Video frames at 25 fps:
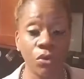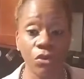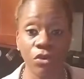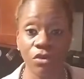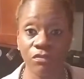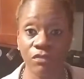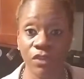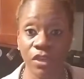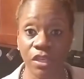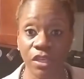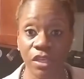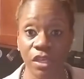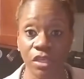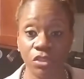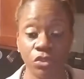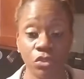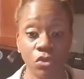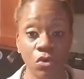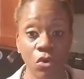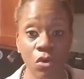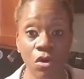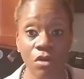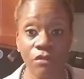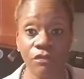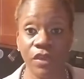on vacation,
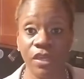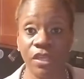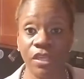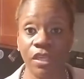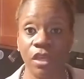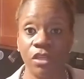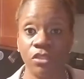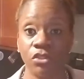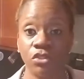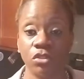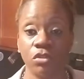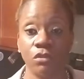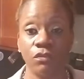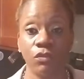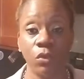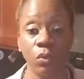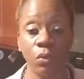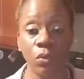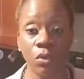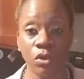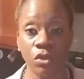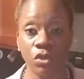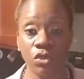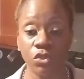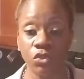go on vacation. If you
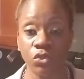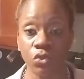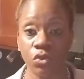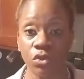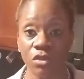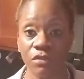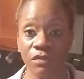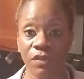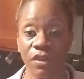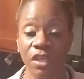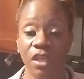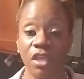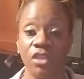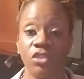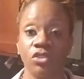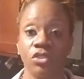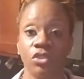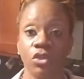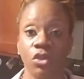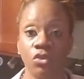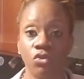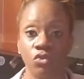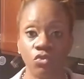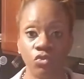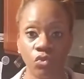want to enjoy your vacation,
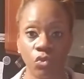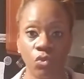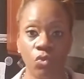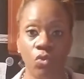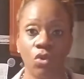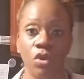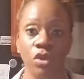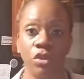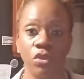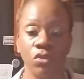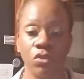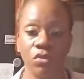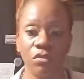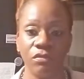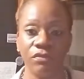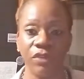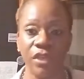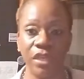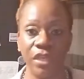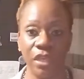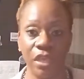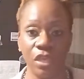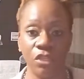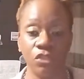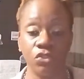enjoy your
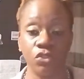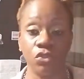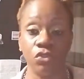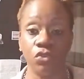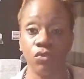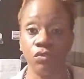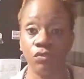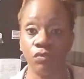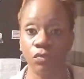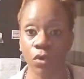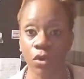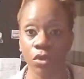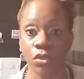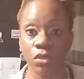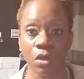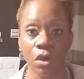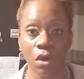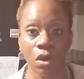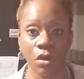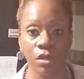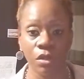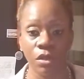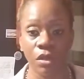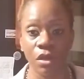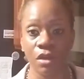vacation. You've worked
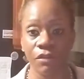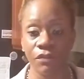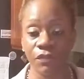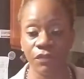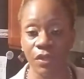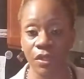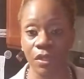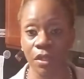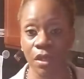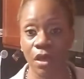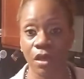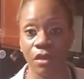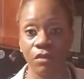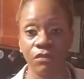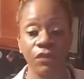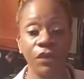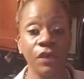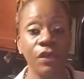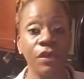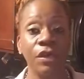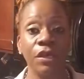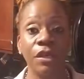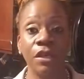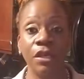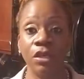hard enough in life.
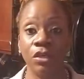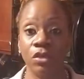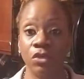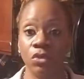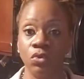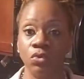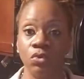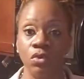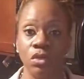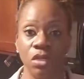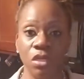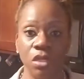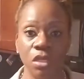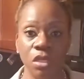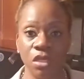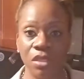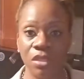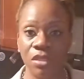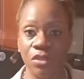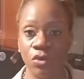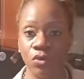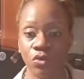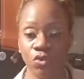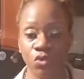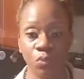You need
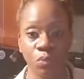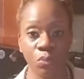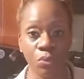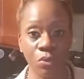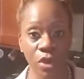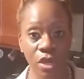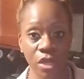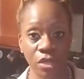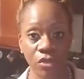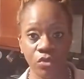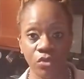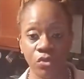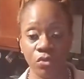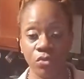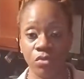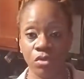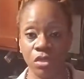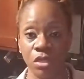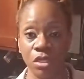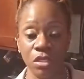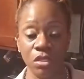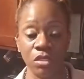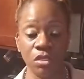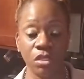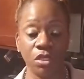those breaks. You
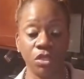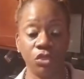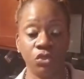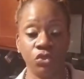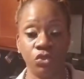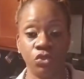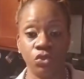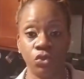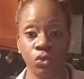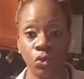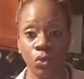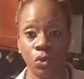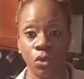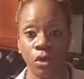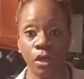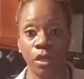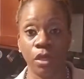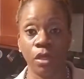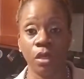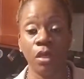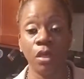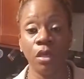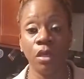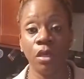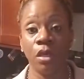need to enjoy
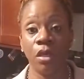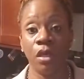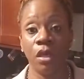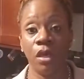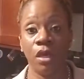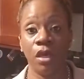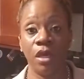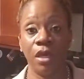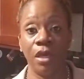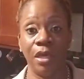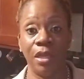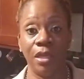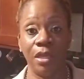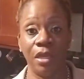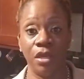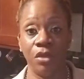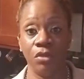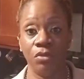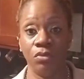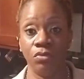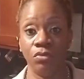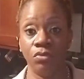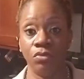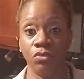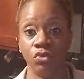
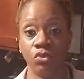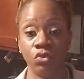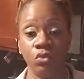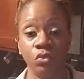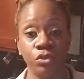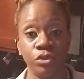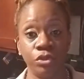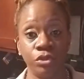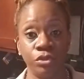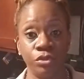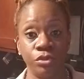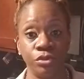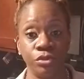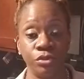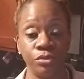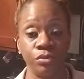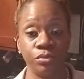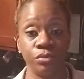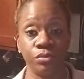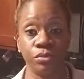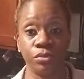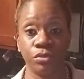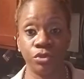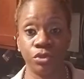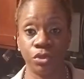and do what you do.
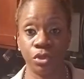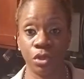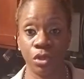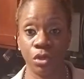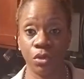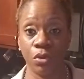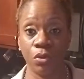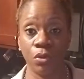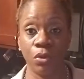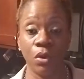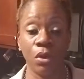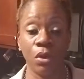So